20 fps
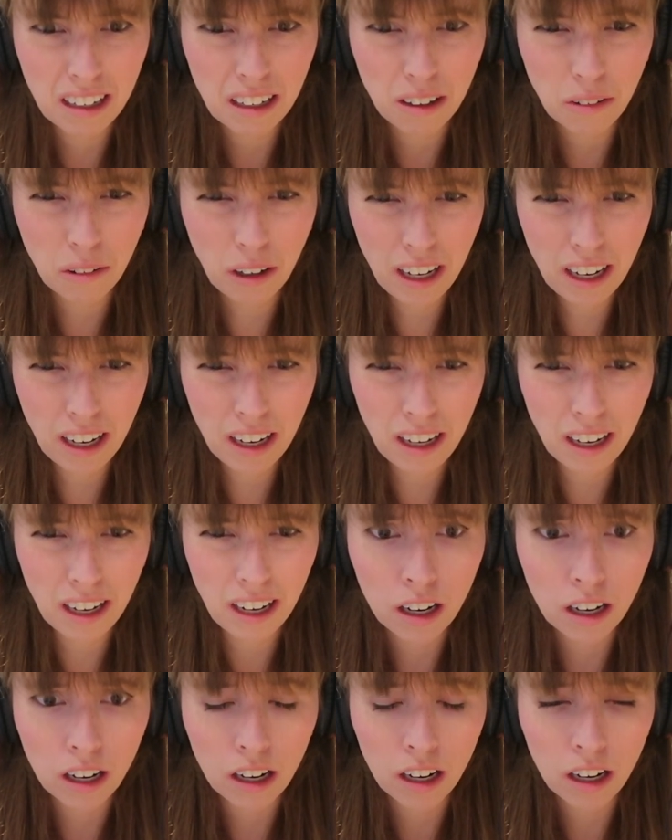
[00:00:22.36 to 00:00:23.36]

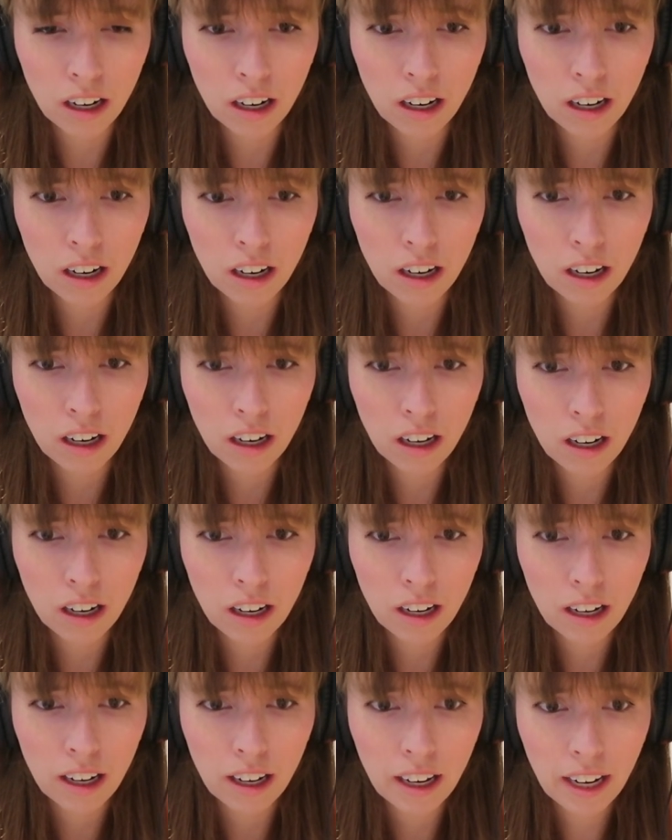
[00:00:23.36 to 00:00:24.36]
What?
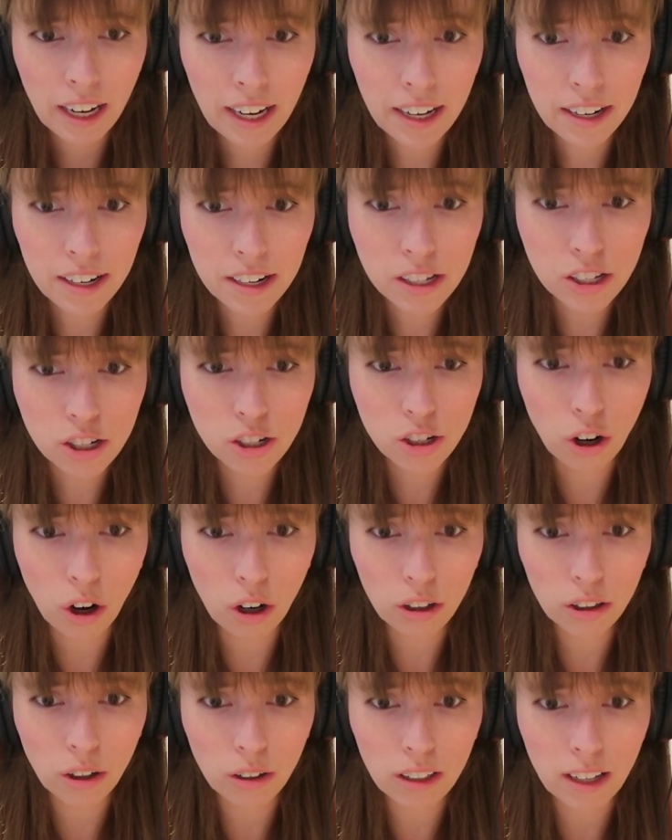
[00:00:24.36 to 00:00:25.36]
He does
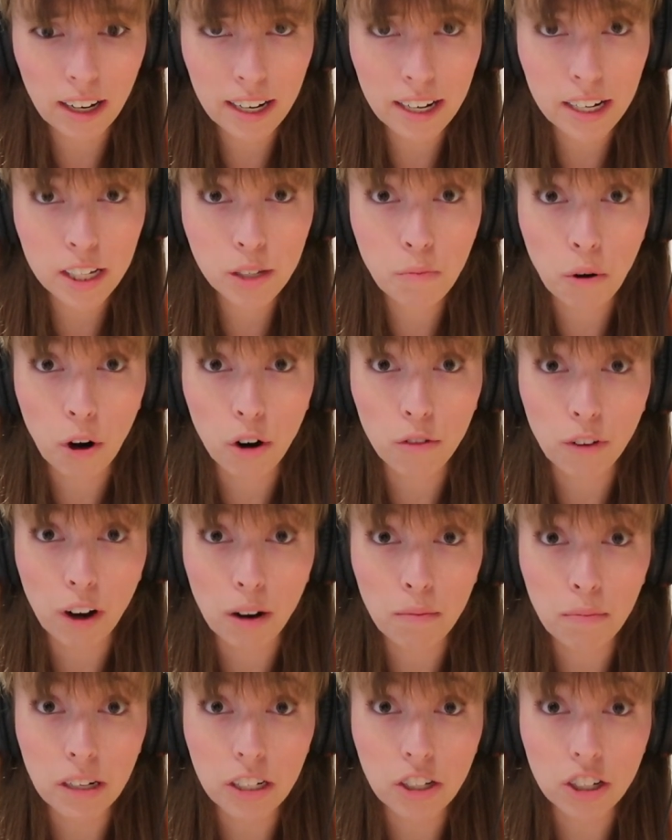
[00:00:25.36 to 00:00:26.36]
not look like his profile
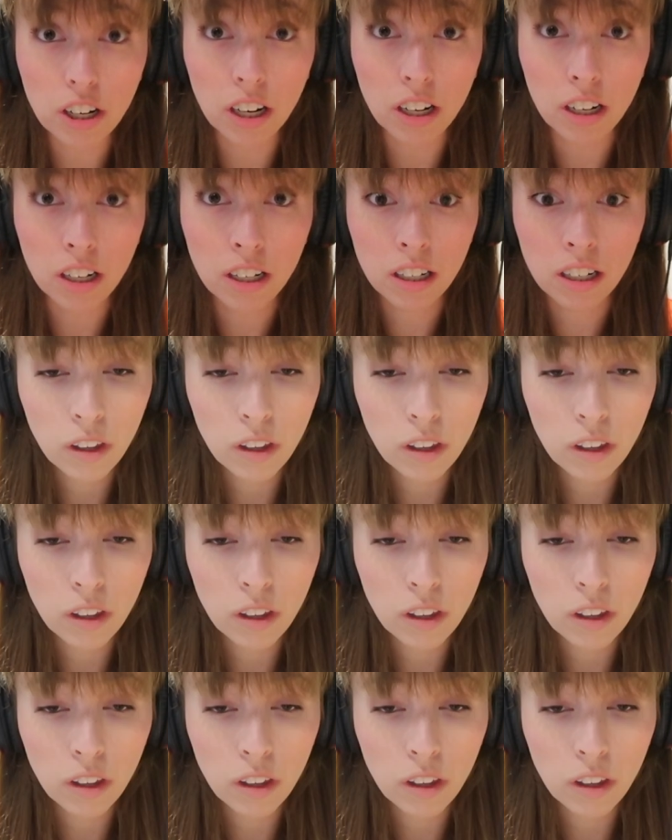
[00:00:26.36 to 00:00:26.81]
picture.